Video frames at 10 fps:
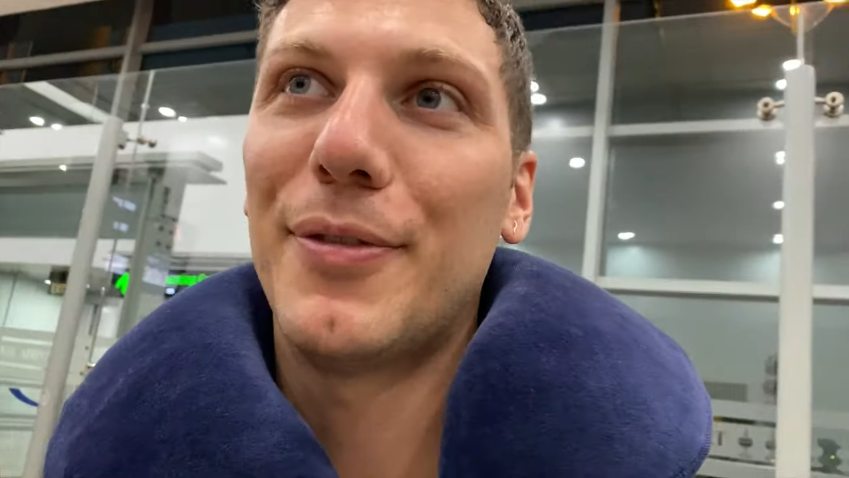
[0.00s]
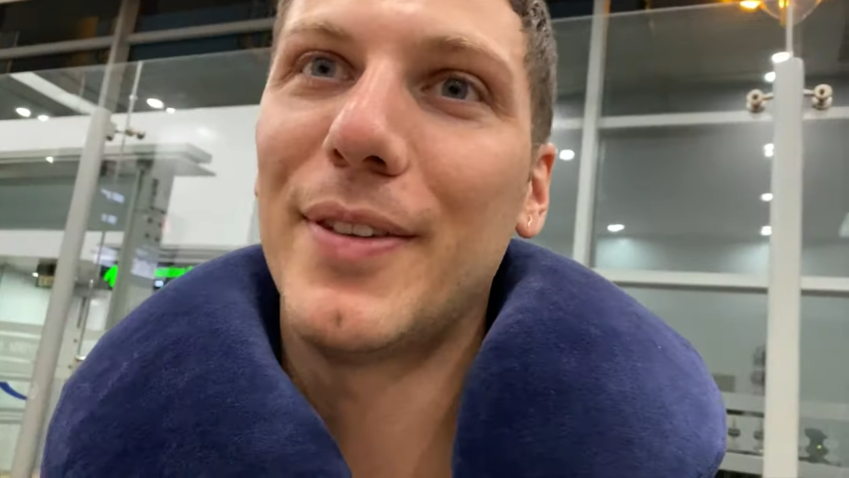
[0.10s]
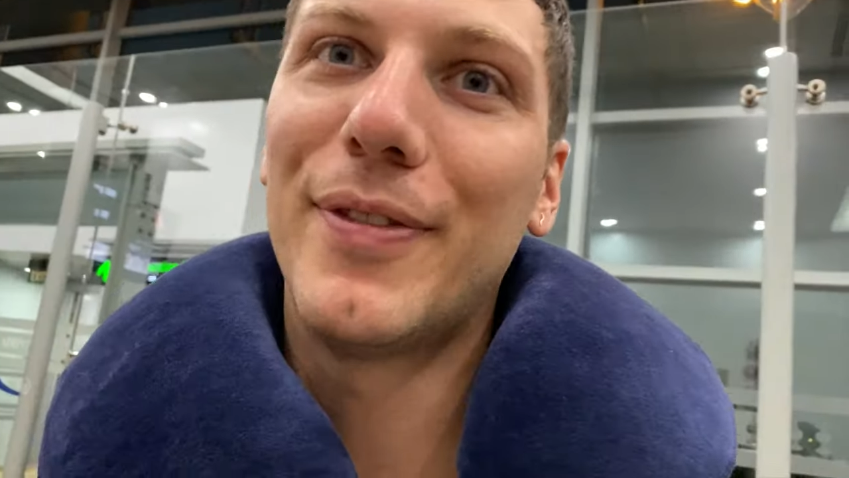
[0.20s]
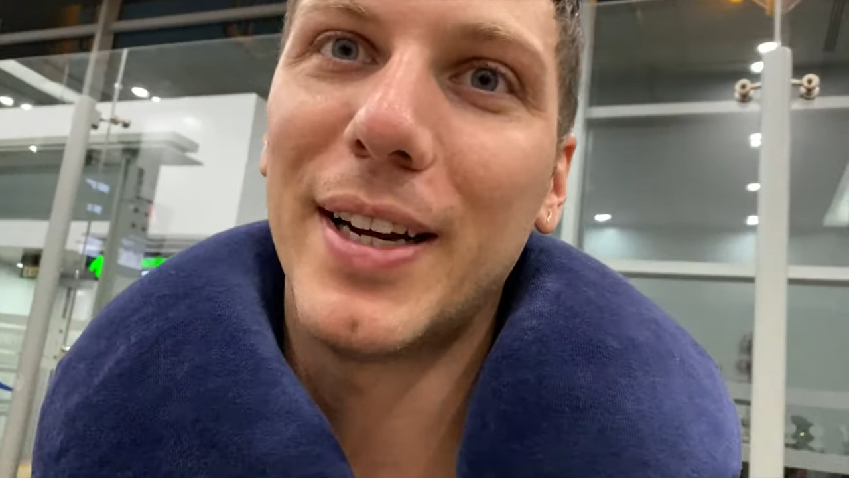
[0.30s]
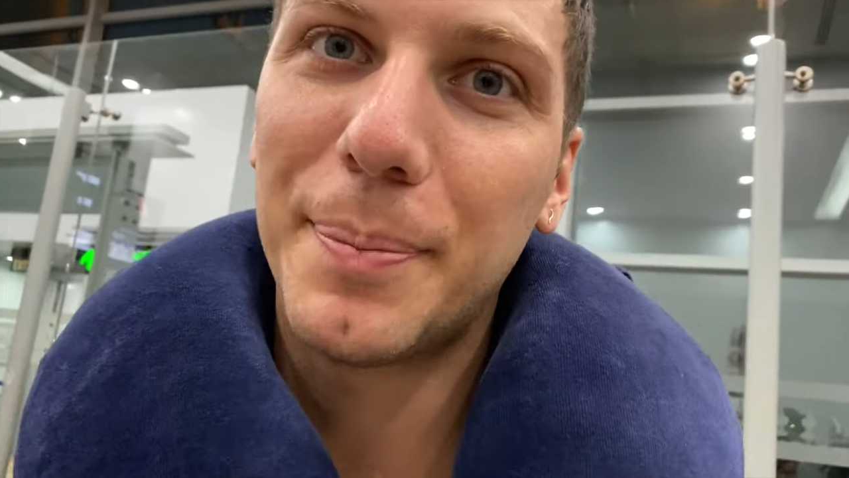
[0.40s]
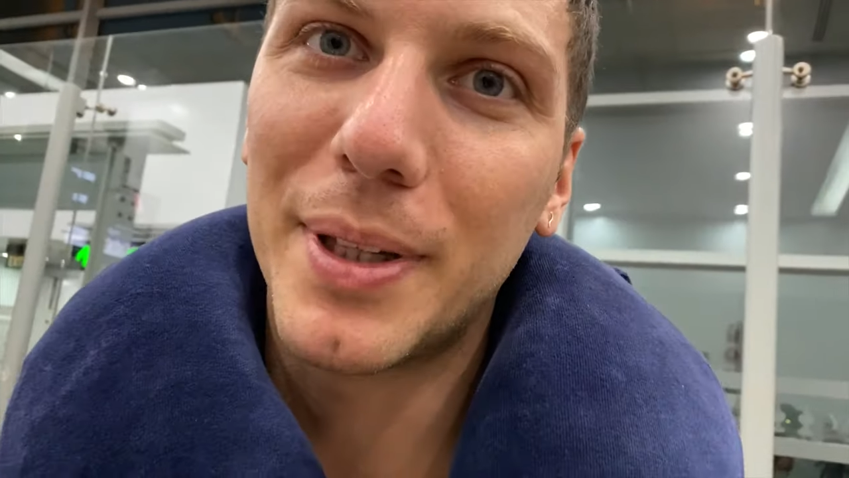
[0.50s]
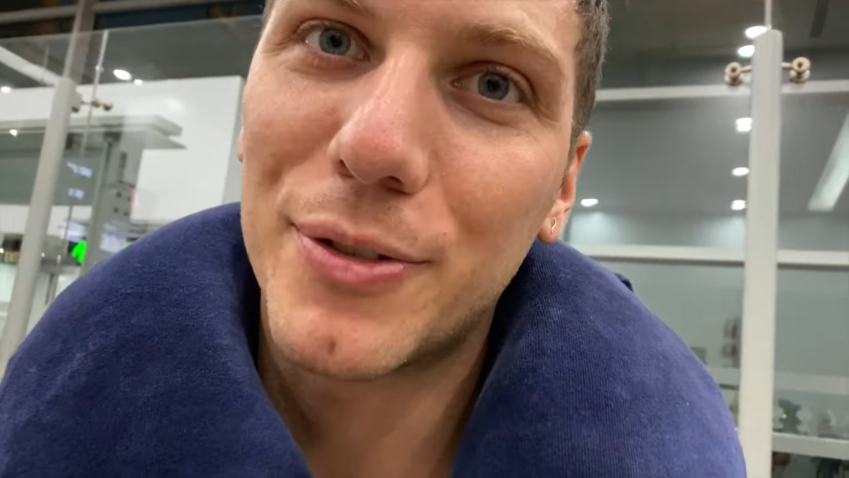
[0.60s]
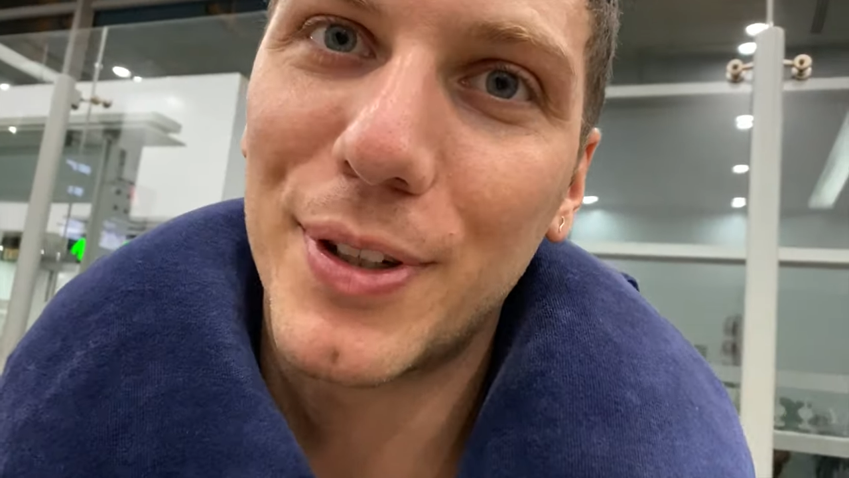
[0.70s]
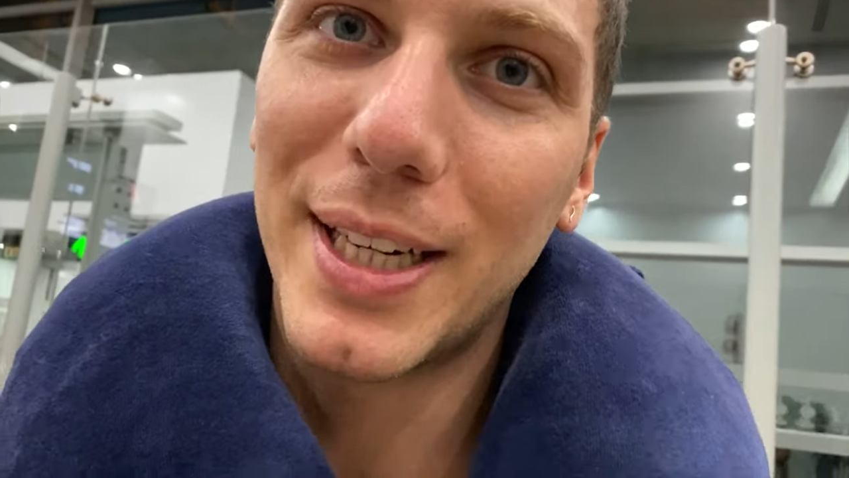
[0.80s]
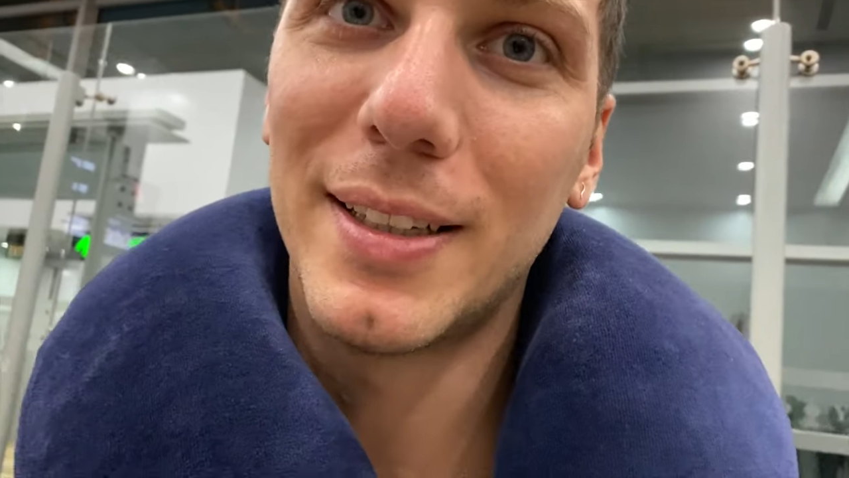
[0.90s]
I feel very
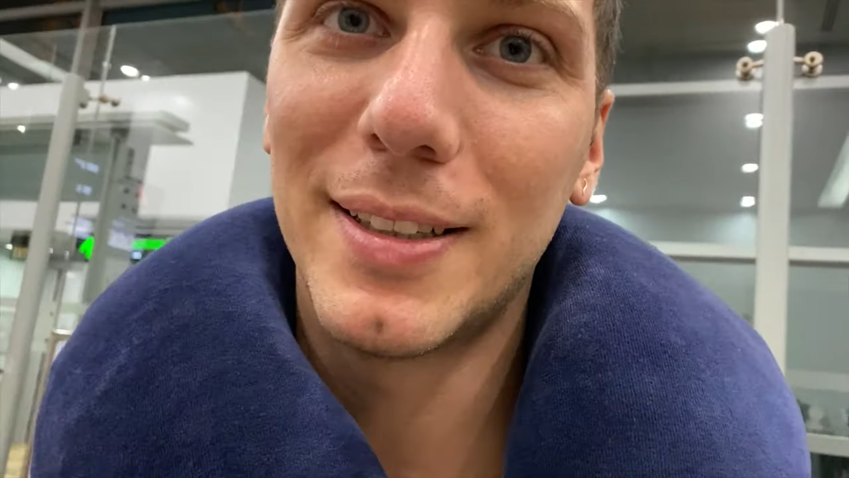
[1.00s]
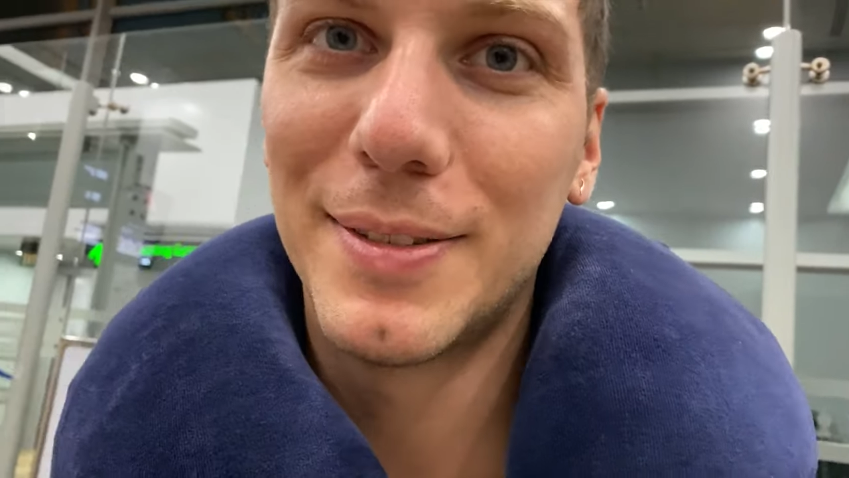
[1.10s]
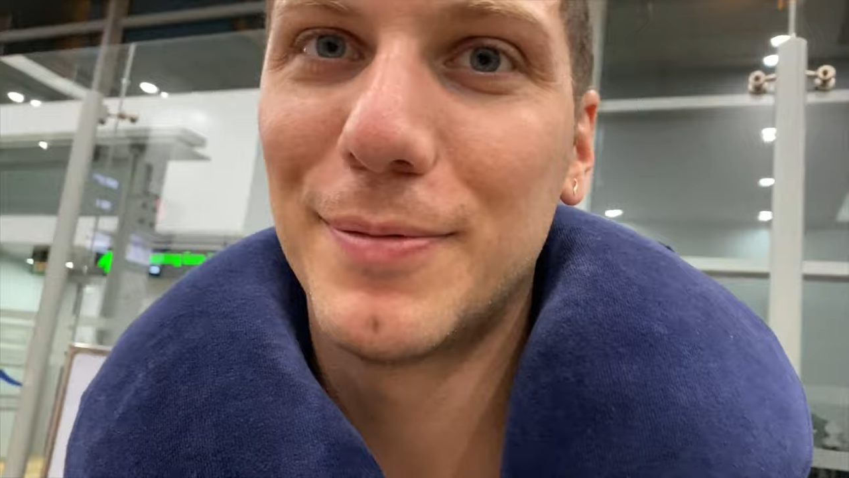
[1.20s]
betrayed